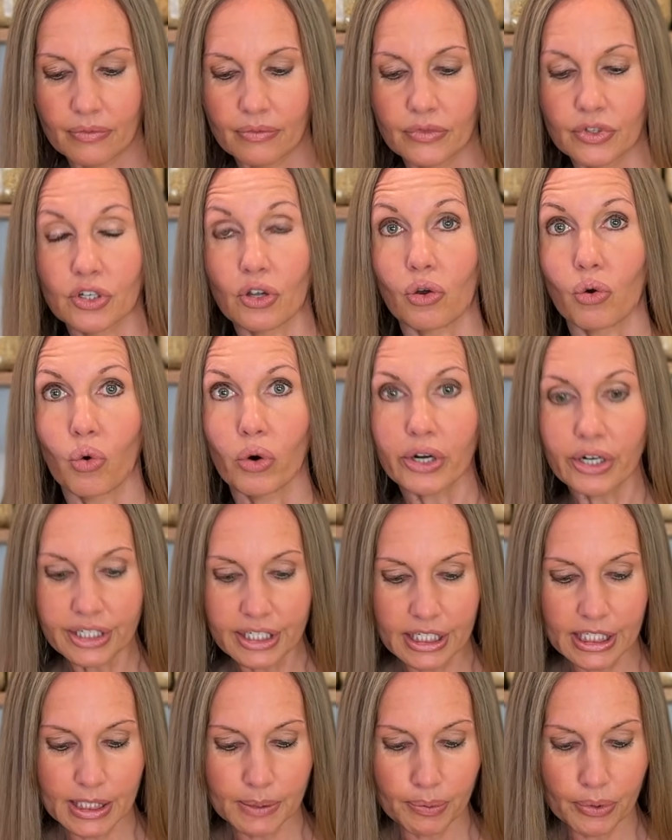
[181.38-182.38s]
So a 1/4
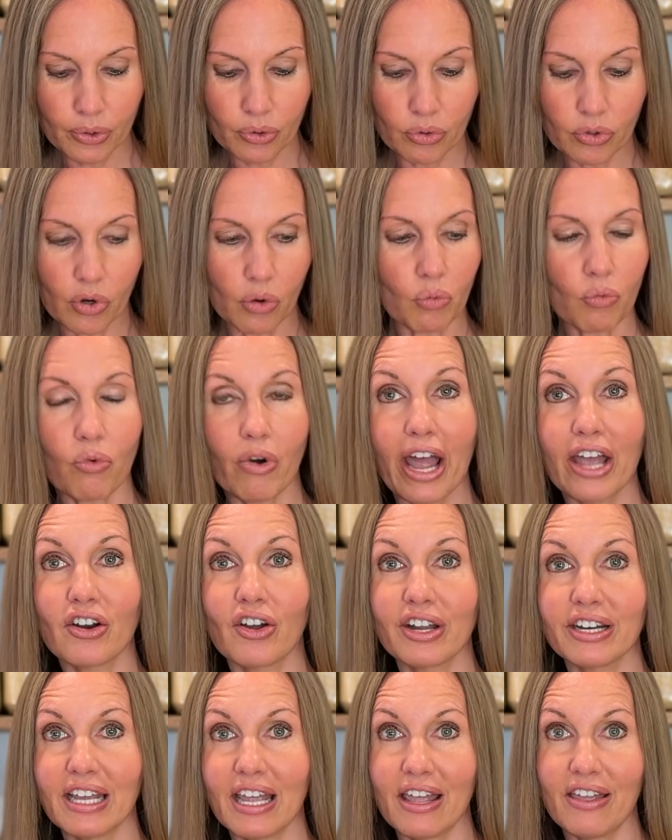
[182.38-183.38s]
teaspoon right
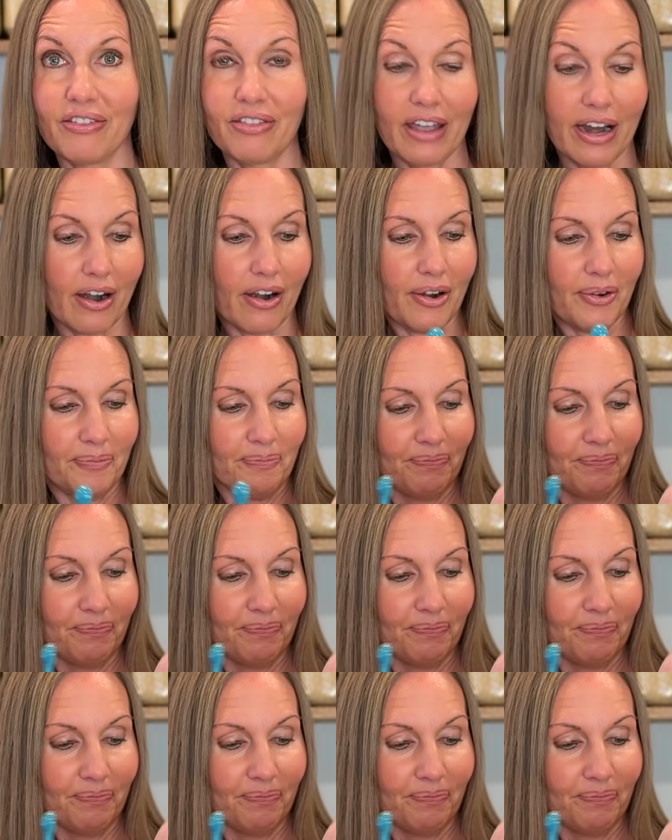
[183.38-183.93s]
on in there.